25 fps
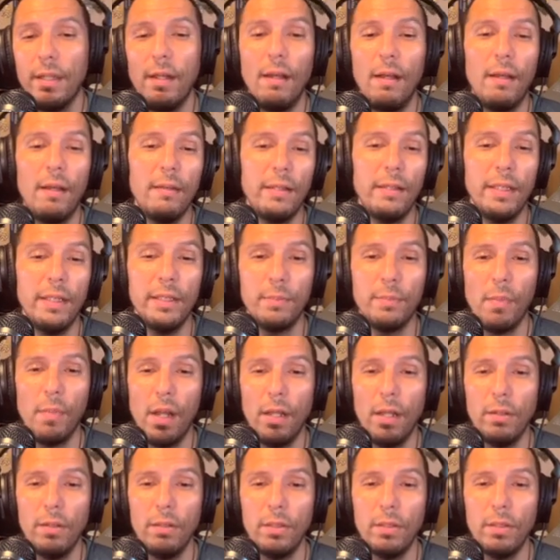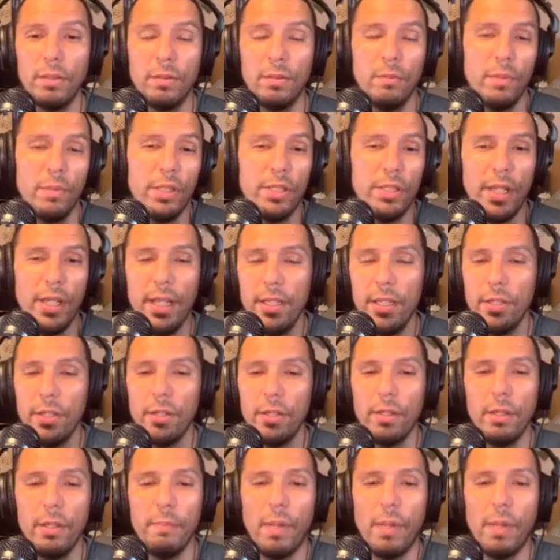all these models, which, hey,
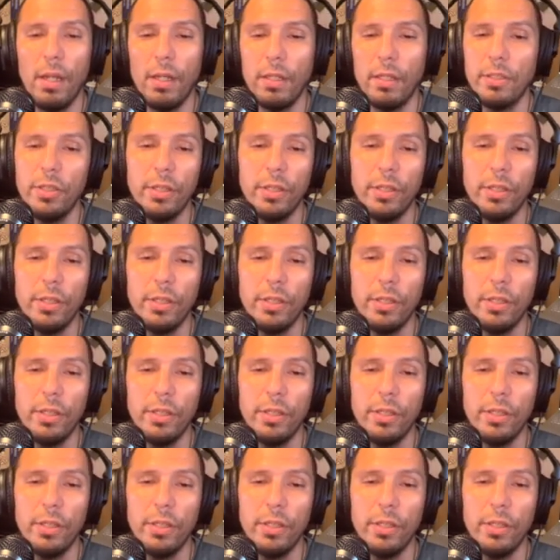you're the boss,